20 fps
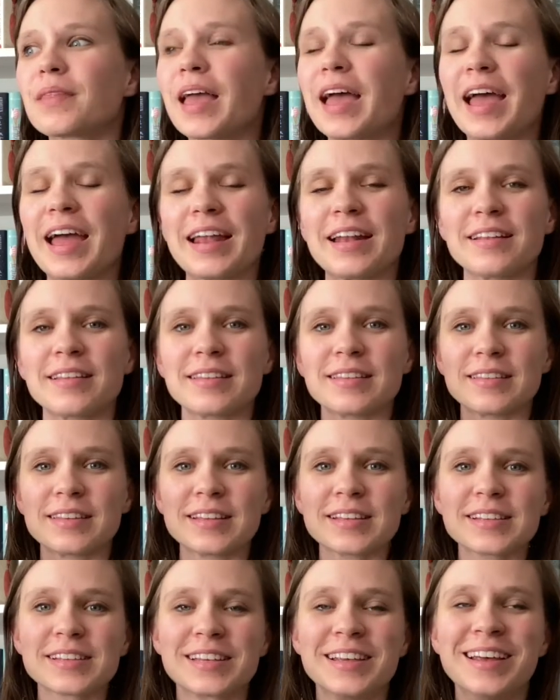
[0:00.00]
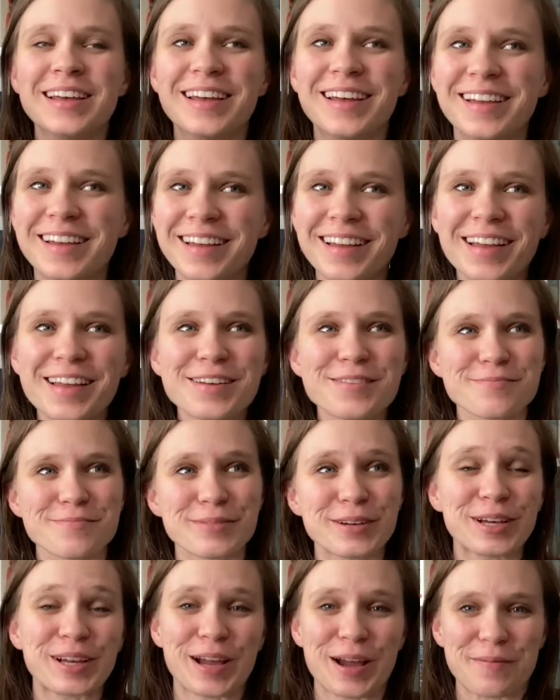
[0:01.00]
And this
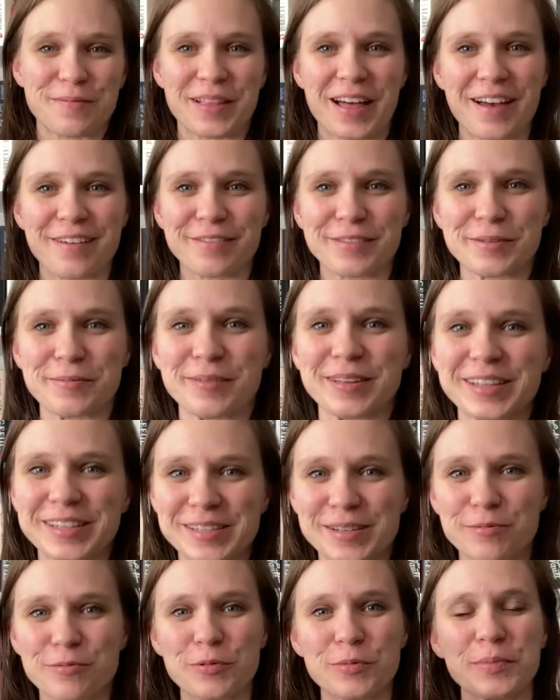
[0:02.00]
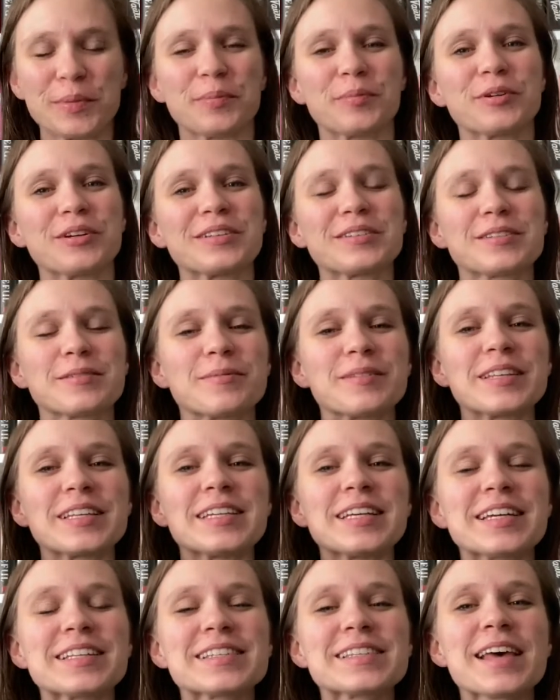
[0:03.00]
book, I'm laughing because I'm remembering some of the
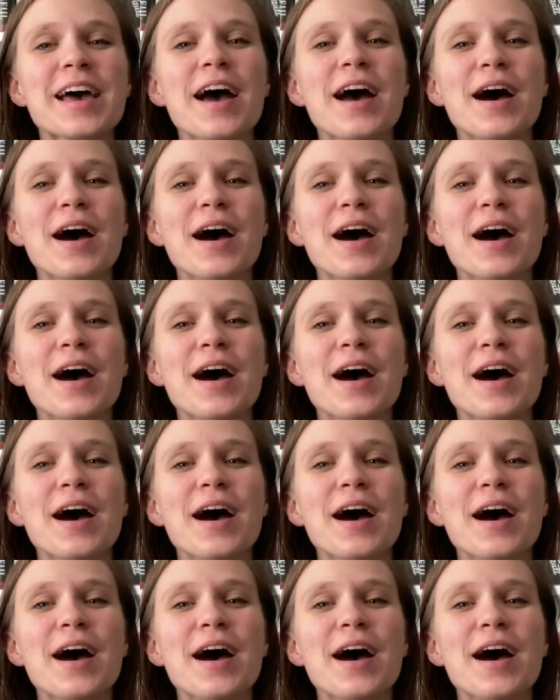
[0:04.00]
dates,